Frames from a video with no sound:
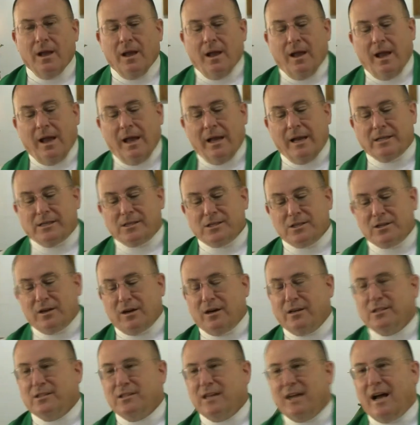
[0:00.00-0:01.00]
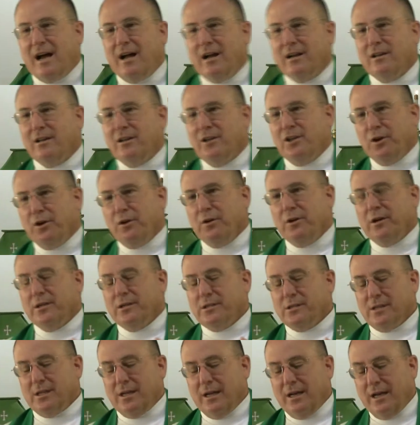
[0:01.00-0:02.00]
And it starts out,
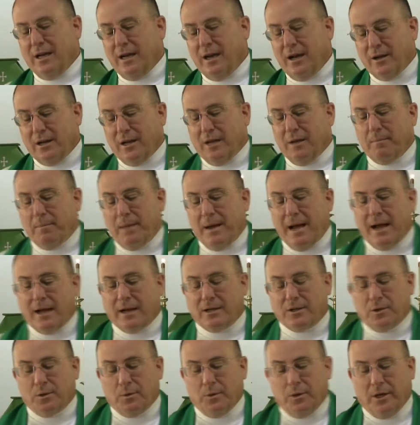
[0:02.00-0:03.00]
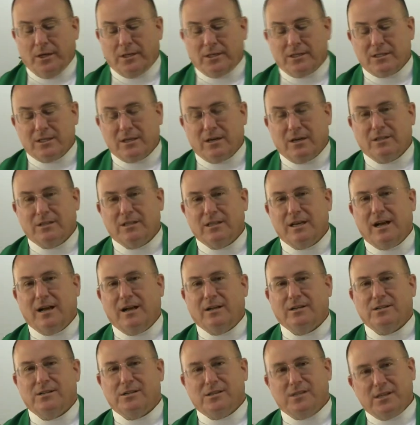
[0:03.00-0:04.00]
curiously, and I'll get back to it, starts
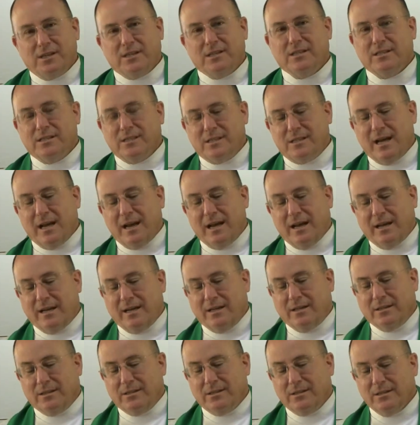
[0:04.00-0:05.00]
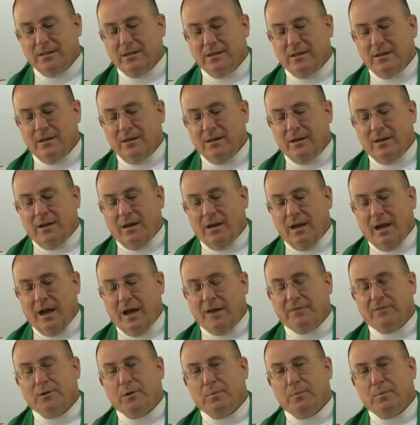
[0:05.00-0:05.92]
out 6 days after